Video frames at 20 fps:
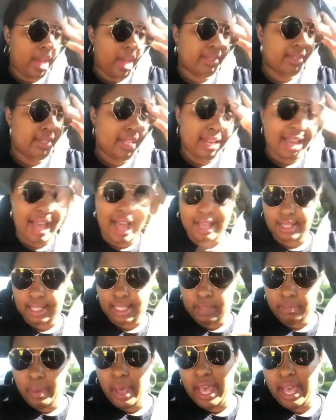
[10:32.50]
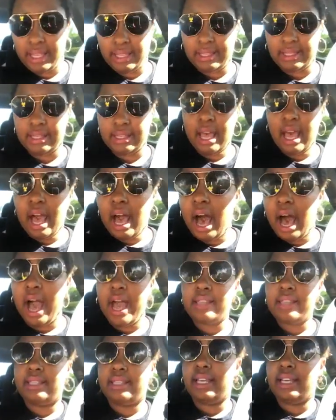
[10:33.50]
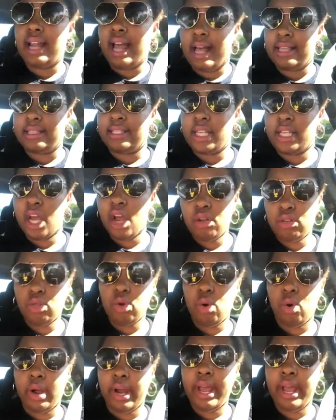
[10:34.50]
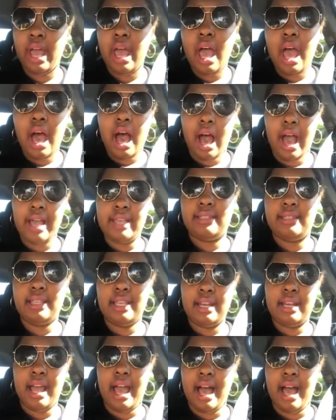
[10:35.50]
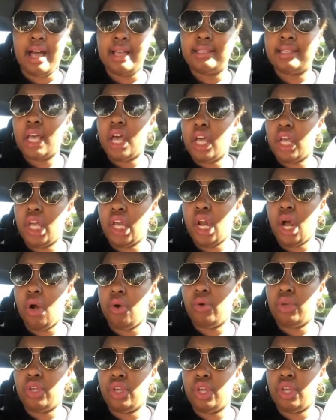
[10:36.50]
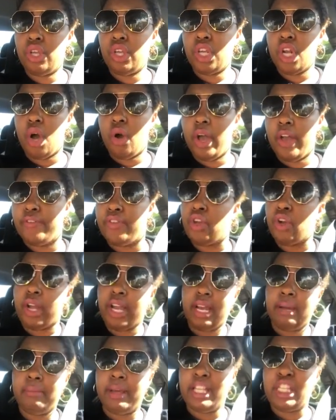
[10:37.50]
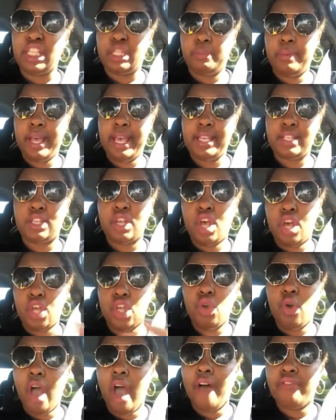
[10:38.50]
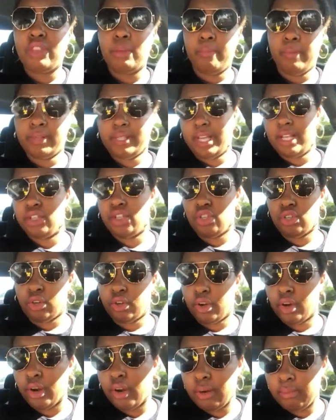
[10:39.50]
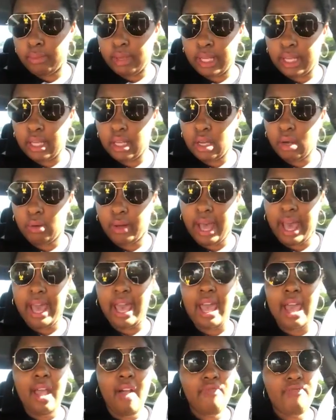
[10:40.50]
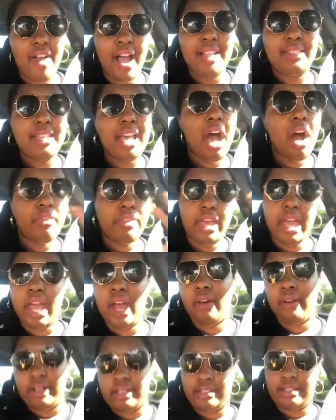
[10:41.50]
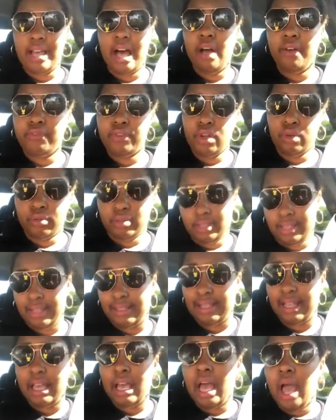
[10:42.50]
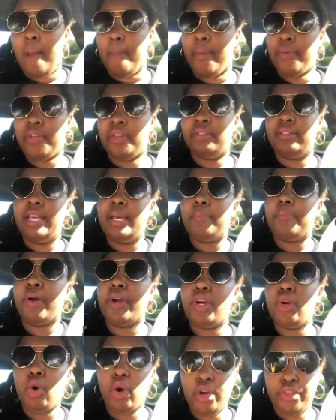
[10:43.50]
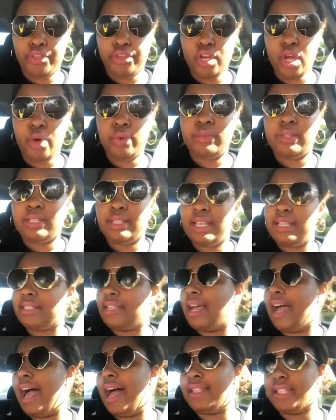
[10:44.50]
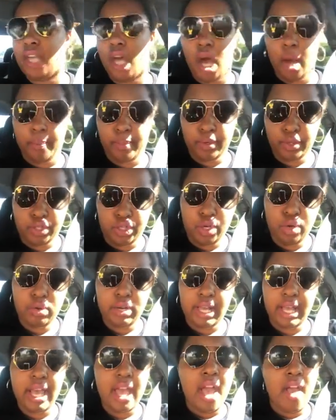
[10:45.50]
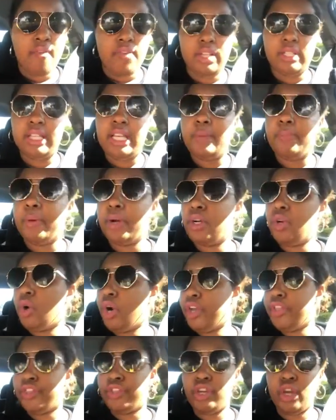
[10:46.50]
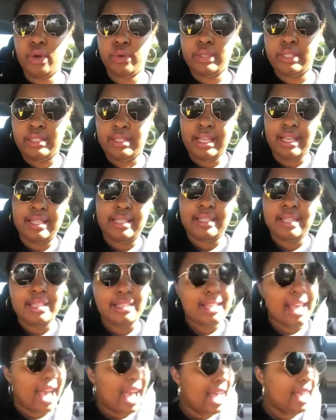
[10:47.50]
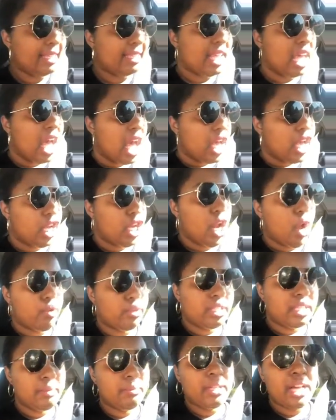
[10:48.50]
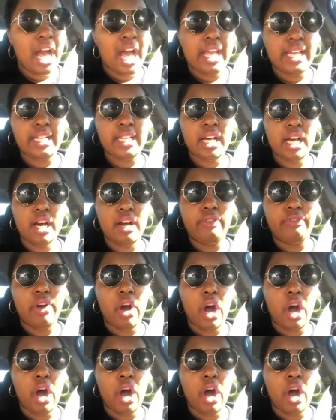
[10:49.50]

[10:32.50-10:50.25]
see it as space. I see it as territory. I see it as, if you're in my space, you have the potential to hurt me. Okay, that's how the Aries South Node sees it. But the Libra North Node sees it as an opportunity. The Libra North Node sees this as, some kind of